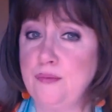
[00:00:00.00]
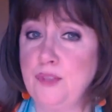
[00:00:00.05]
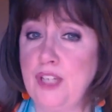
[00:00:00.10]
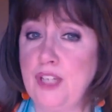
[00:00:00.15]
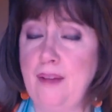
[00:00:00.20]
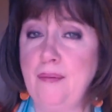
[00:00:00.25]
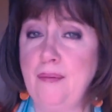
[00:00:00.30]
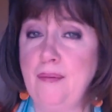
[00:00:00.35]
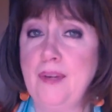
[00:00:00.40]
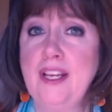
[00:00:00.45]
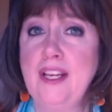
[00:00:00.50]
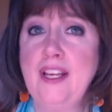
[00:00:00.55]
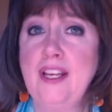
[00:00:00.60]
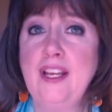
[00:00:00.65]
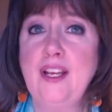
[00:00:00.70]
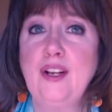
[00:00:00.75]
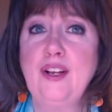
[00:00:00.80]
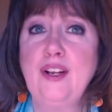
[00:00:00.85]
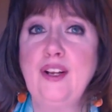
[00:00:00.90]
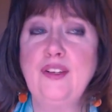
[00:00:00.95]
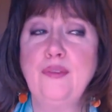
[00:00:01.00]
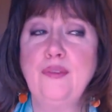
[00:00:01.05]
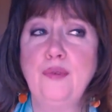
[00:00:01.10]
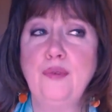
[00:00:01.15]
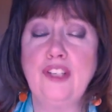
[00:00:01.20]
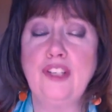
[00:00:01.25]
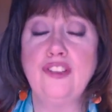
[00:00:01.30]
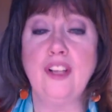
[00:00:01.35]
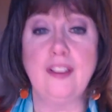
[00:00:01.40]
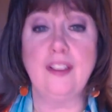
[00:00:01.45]
job,
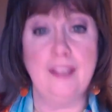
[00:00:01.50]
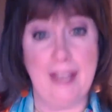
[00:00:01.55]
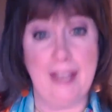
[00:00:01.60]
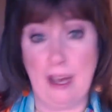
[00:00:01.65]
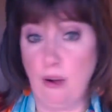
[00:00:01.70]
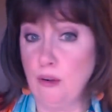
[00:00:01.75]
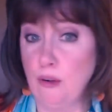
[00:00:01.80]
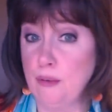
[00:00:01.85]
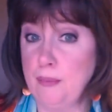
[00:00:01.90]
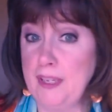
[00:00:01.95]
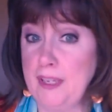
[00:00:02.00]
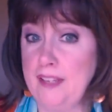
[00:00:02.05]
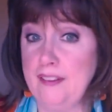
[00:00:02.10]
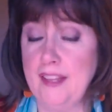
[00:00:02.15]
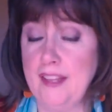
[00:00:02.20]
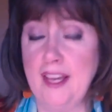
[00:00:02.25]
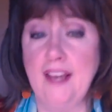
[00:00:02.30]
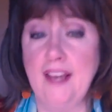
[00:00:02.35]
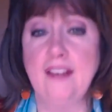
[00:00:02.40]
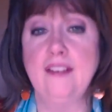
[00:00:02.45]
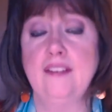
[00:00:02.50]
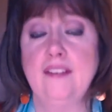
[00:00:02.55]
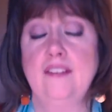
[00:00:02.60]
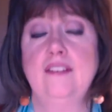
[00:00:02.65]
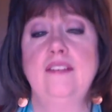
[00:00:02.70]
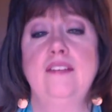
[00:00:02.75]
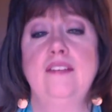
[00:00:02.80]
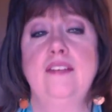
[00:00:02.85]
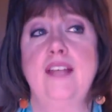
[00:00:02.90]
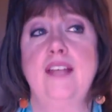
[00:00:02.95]
which allowed me
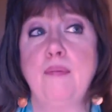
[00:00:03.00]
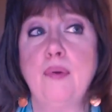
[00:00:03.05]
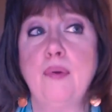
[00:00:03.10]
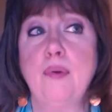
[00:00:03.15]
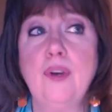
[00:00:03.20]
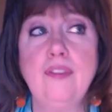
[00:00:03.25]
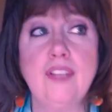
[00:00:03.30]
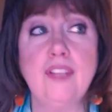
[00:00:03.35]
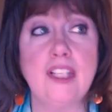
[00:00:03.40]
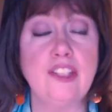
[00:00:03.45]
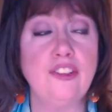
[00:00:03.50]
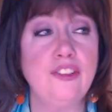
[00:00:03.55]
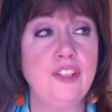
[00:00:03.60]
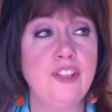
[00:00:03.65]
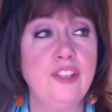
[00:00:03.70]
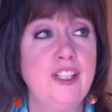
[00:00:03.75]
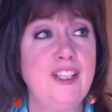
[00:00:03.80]
that privilege.